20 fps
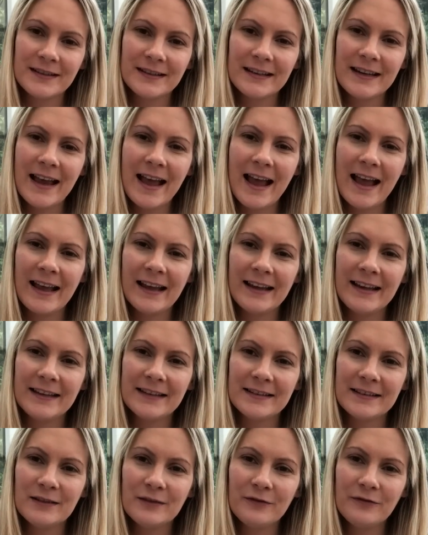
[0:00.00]
Yeah,
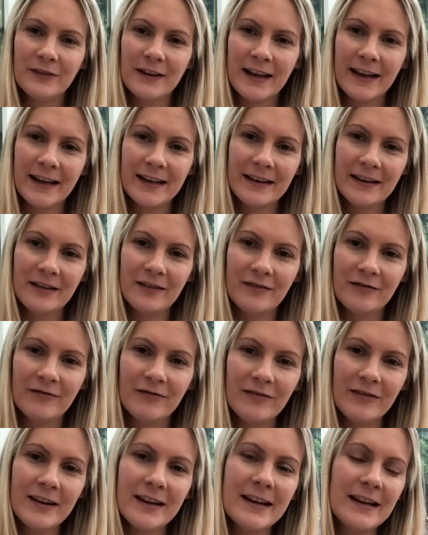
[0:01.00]
it's lovely.
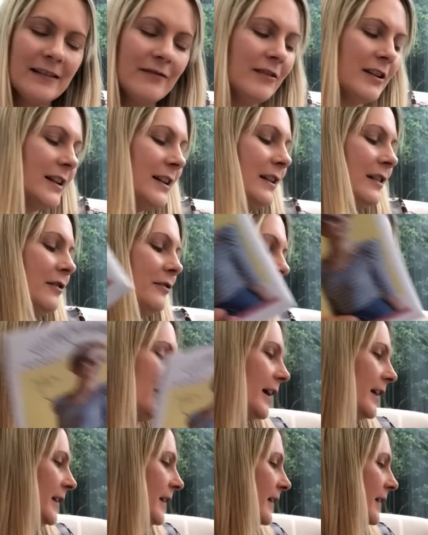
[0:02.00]
Really, really
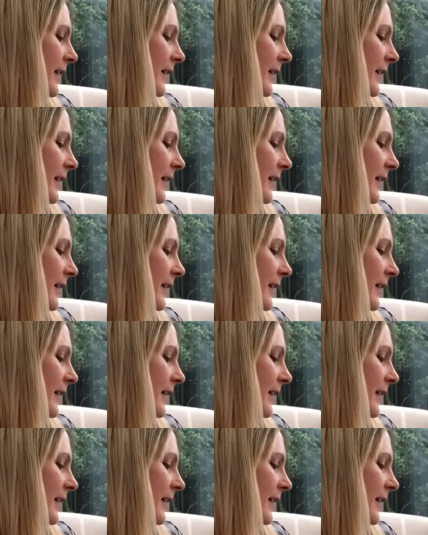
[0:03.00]
lovely.